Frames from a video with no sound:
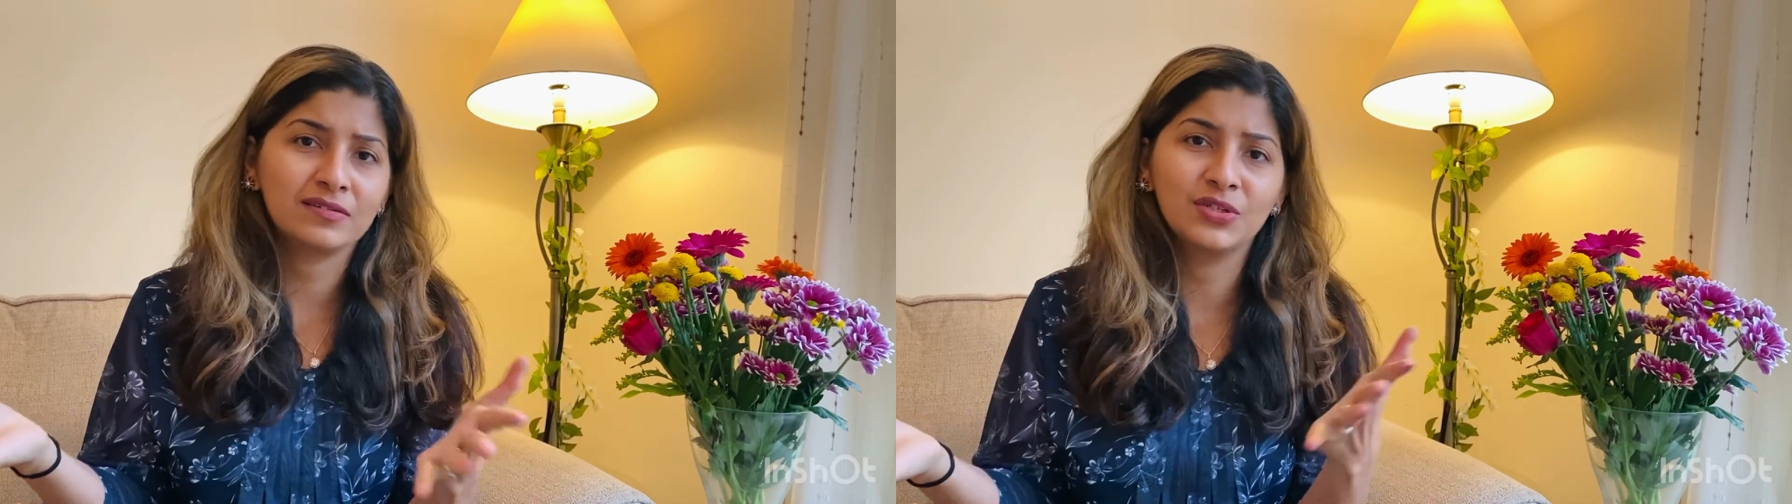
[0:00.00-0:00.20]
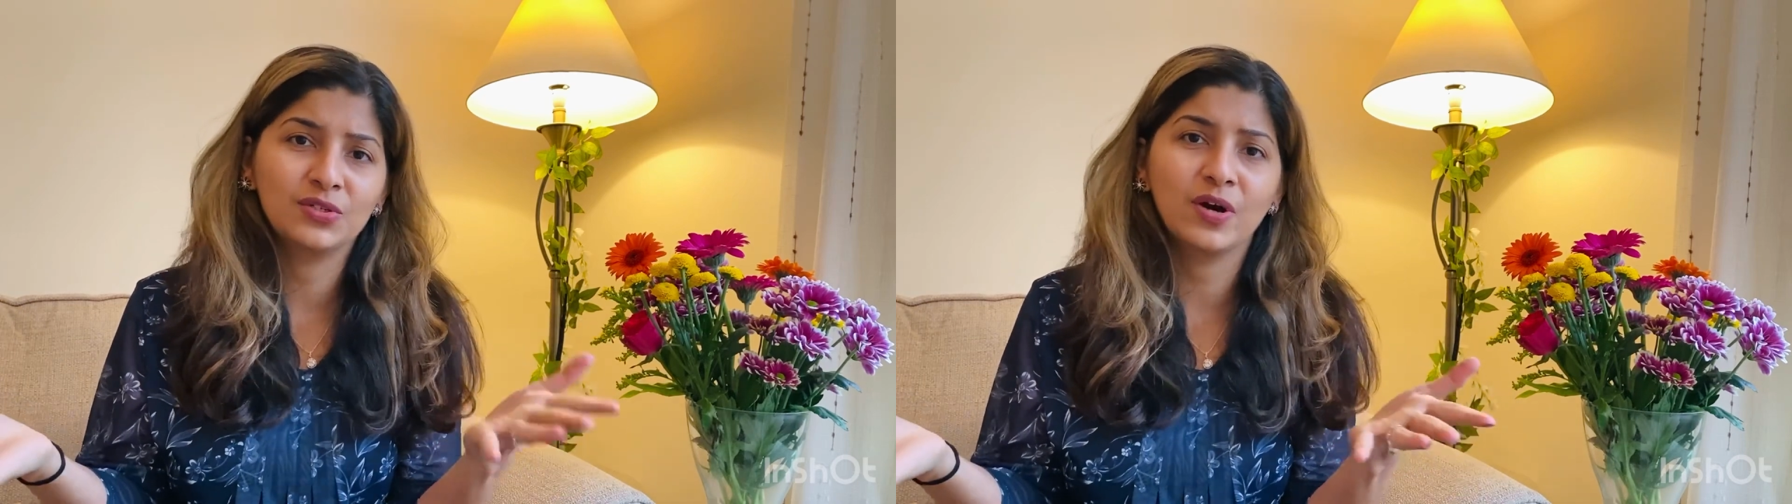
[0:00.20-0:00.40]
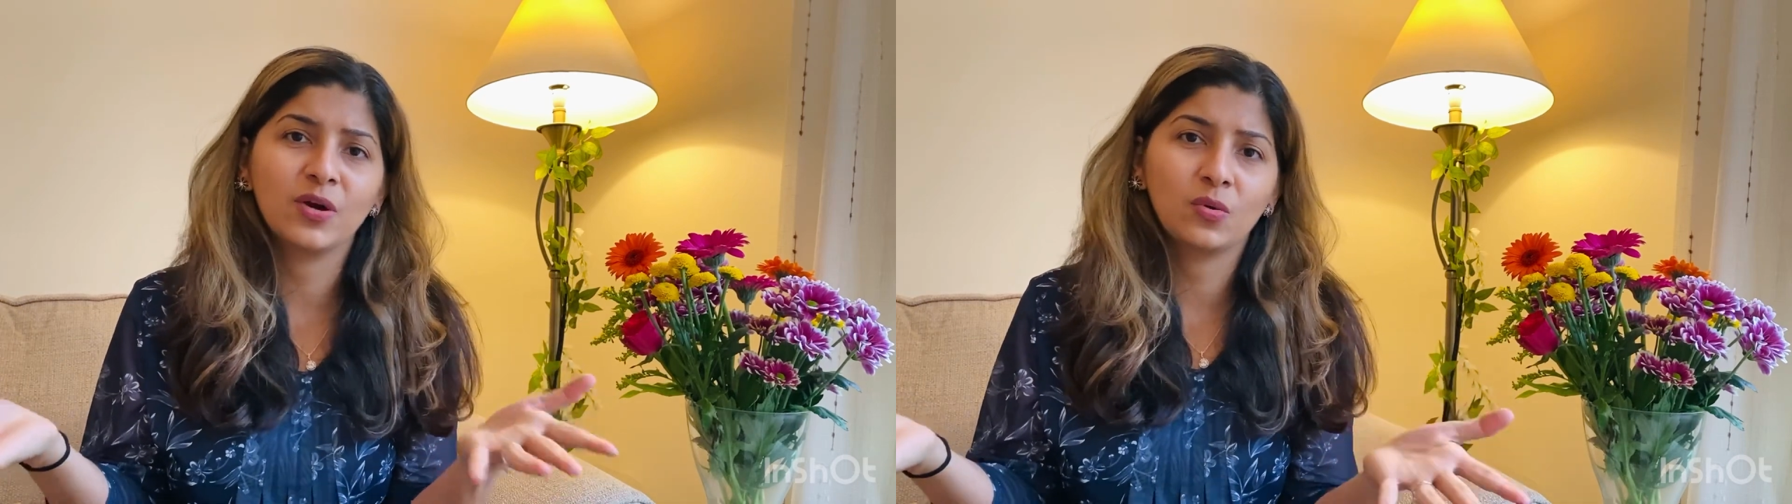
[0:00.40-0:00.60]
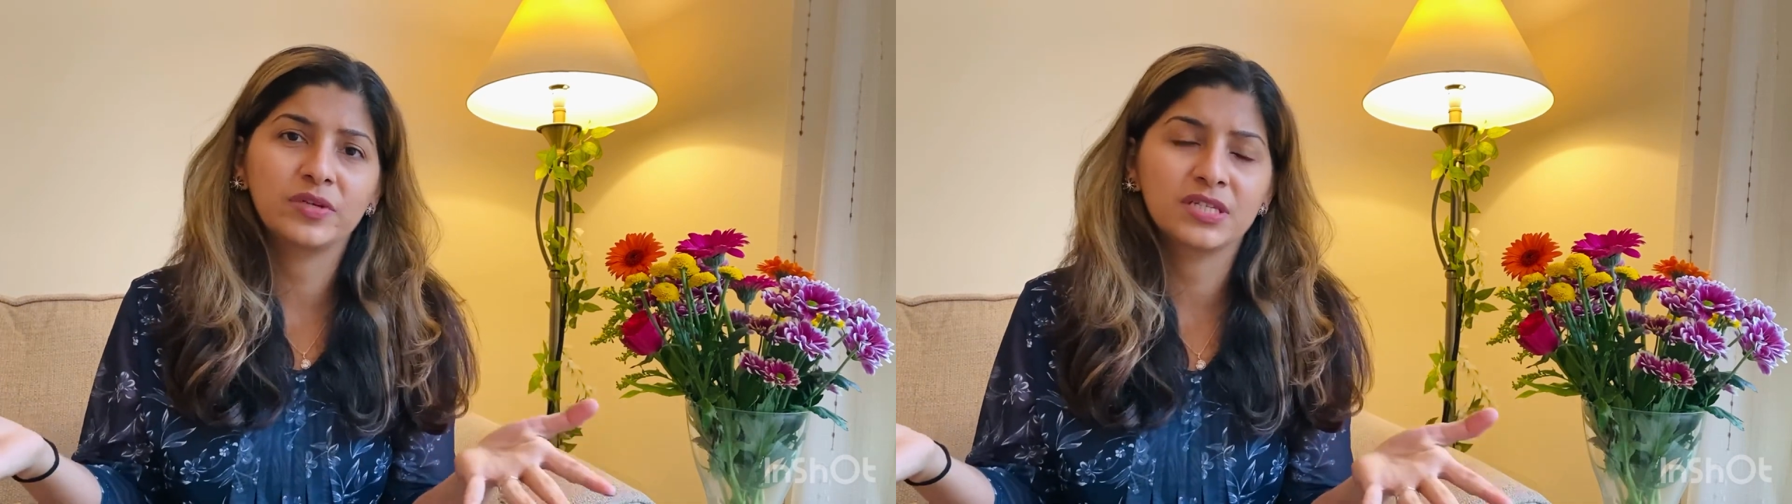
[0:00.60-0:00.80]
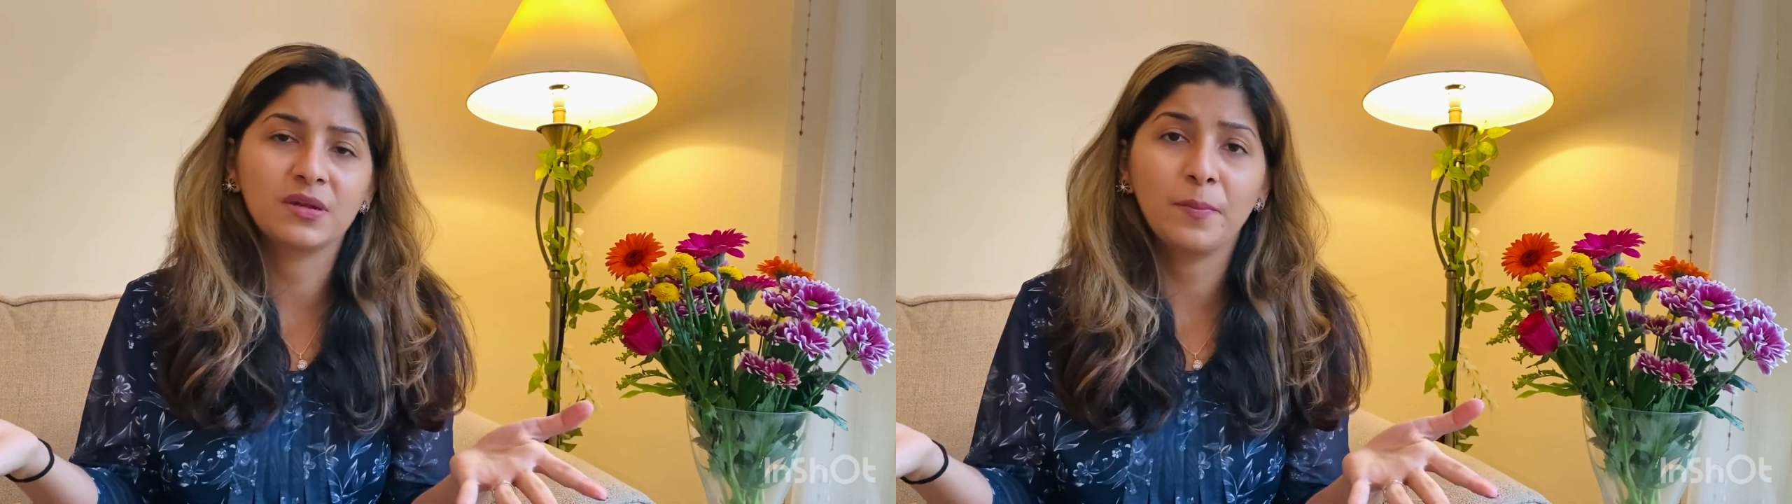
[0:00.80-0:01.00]
you know, I
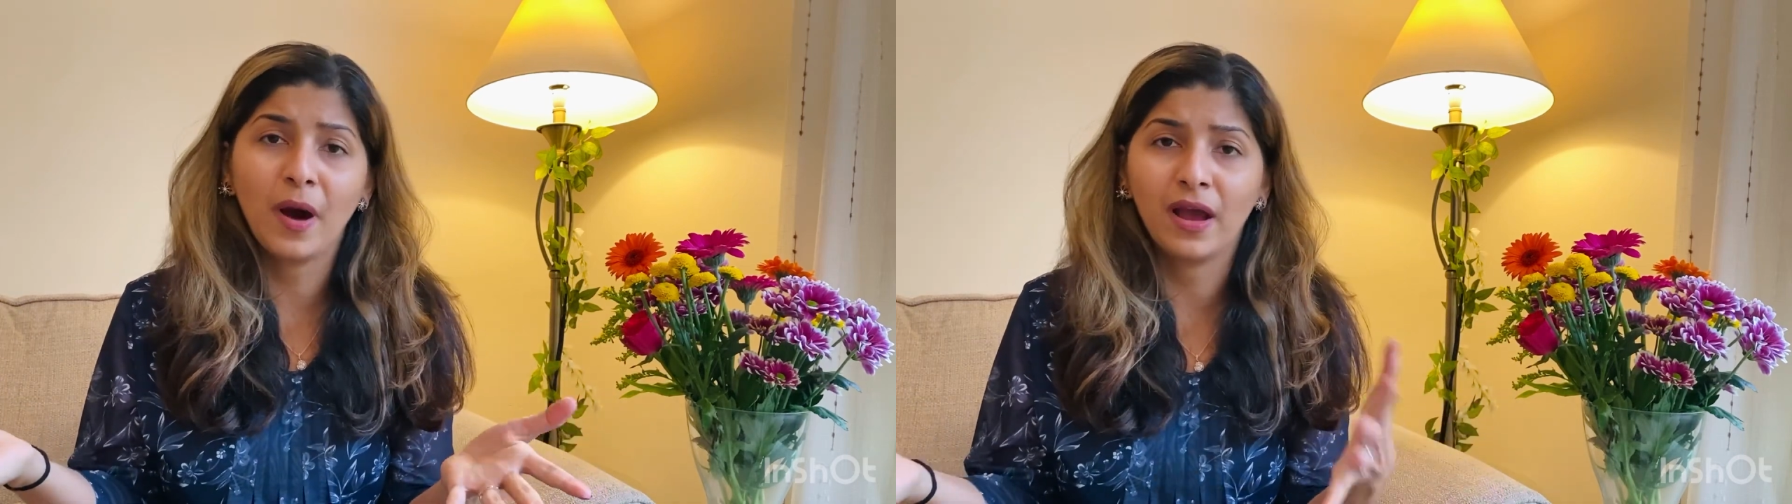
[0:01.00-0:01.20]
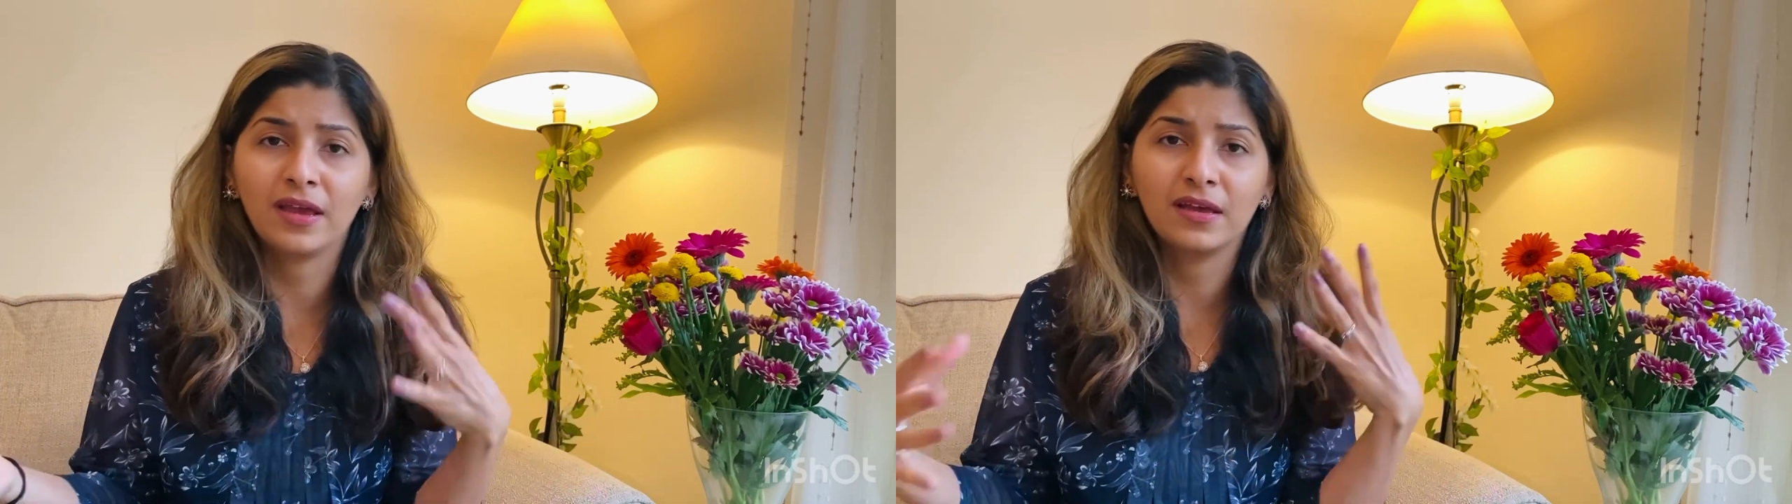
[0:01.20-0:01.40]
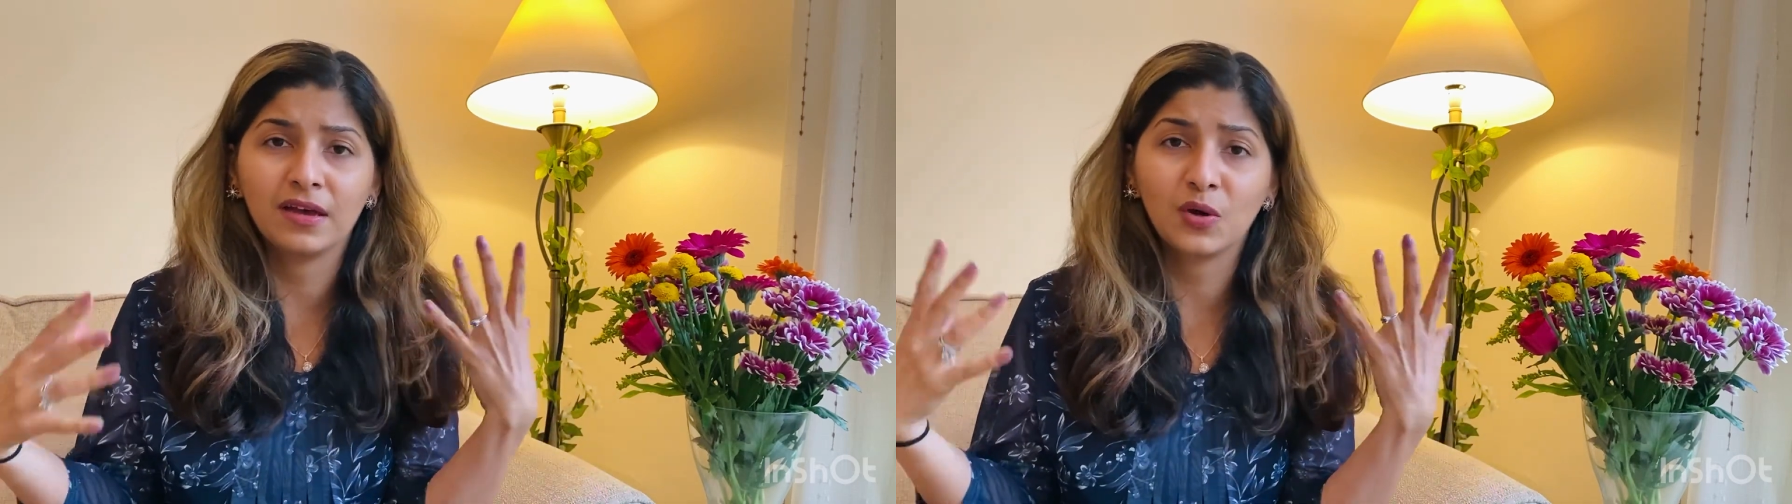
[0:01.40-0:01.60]
always end up buying